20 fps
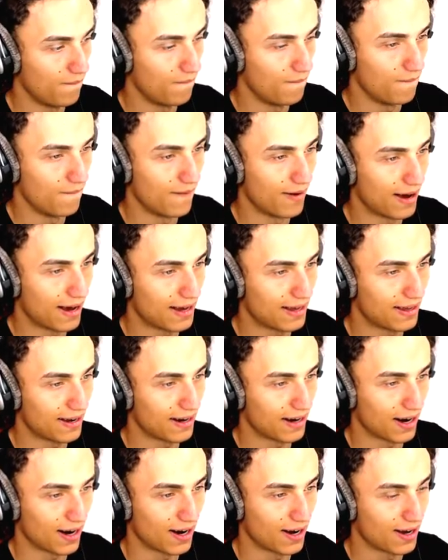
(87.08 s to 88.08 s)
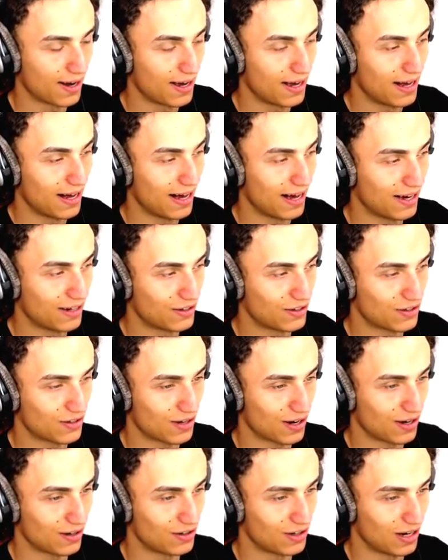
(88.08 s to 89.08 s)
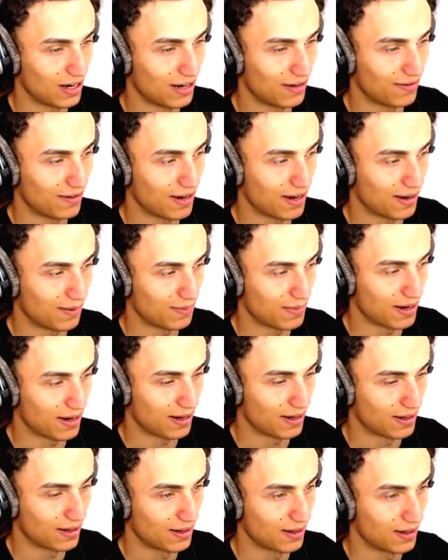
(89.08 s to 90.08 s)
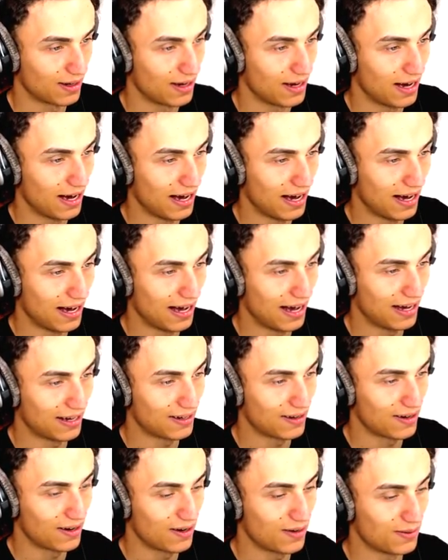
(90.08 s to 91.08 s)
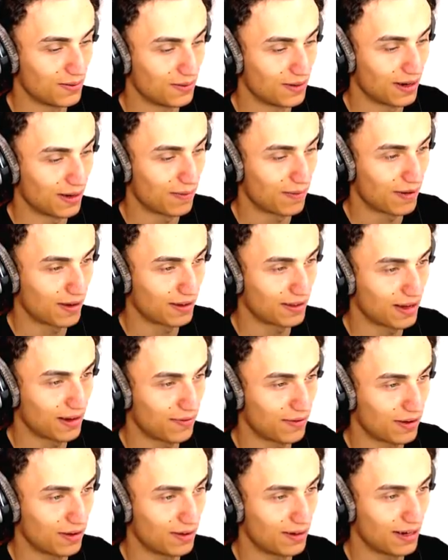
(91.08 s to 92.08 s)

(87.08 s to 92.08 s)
Ooh. Hey there. Is I just saw Jelly flying by. I, I don't know. I think they've all